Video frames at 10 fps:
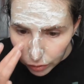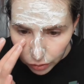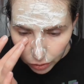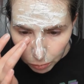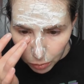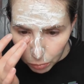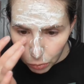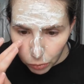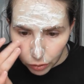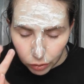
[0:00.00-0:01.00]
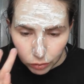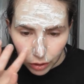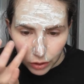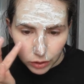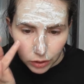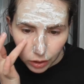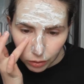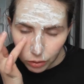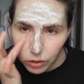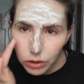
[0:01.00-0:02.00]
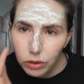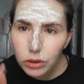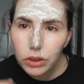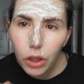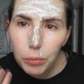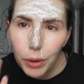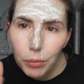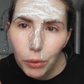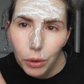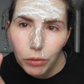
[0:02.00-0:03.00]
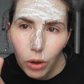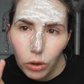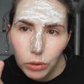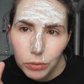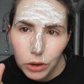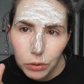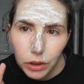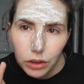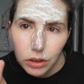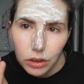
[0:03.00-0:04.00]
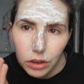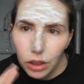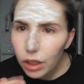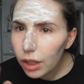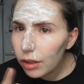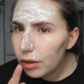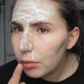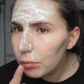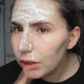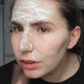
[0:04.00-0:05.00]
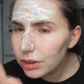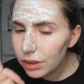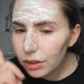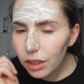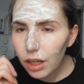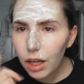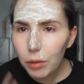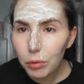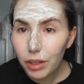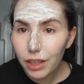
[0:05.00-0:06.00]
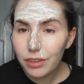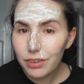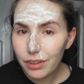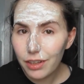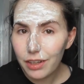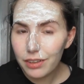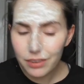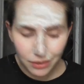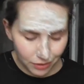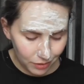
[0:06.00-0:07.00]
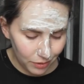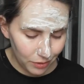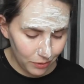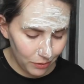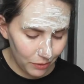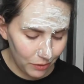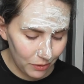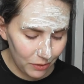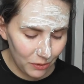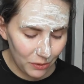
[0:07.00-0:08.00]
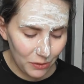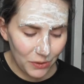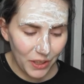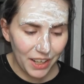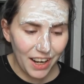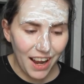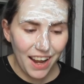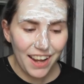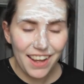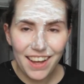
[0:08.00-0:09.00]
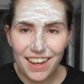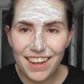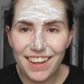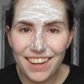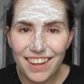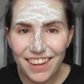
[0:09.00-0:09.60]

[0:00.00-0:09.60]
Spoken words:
feels a bit more, it looks as though it's got a bit more volume to it, but I will get into that when I